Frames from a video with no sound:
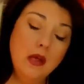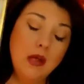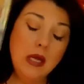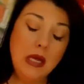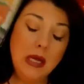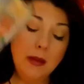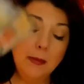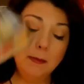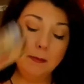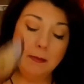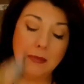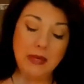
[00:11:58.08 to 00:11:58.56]

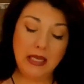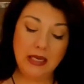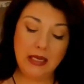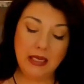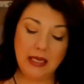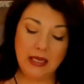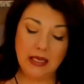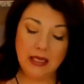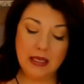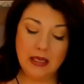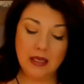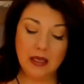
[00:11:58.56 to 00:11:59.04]

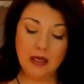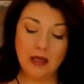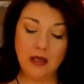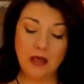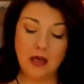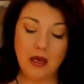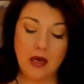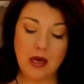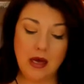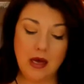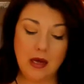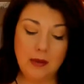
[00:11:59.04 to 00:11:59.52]
Meaning,
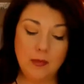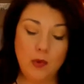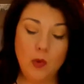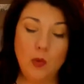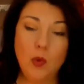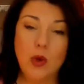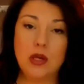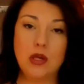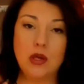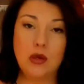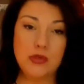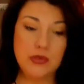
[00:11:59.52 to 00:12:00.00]

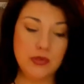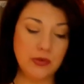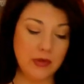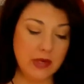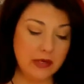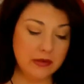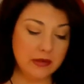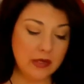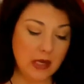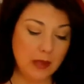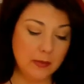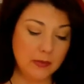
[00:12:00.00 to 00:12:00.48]
what goes
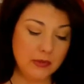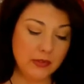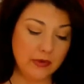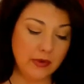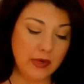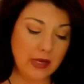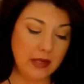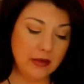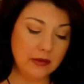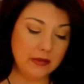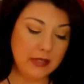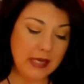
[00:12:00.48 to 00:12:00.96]
around comes
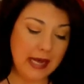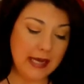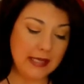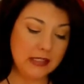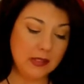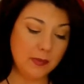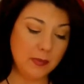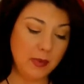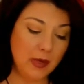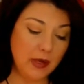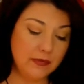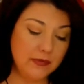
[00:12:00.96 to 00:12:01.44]
around, as
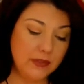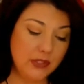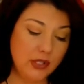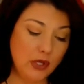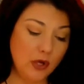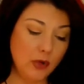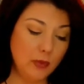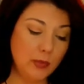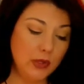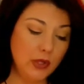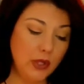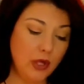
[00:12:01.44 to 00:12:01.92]
above,
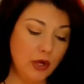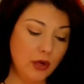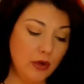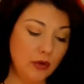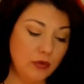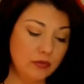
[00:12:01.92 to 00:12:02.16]
so below.